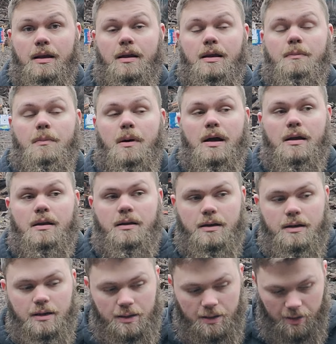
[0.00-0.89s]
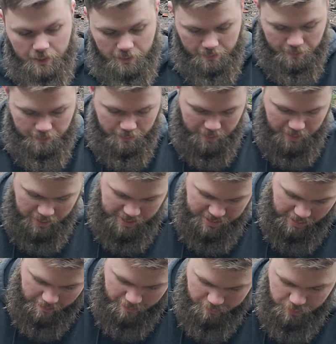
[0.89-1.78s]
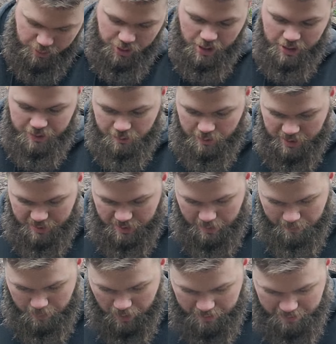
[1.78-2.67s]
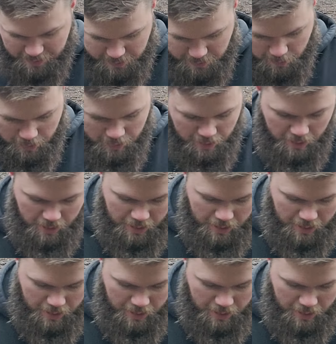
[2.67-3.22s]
in my because I just recently bought this one,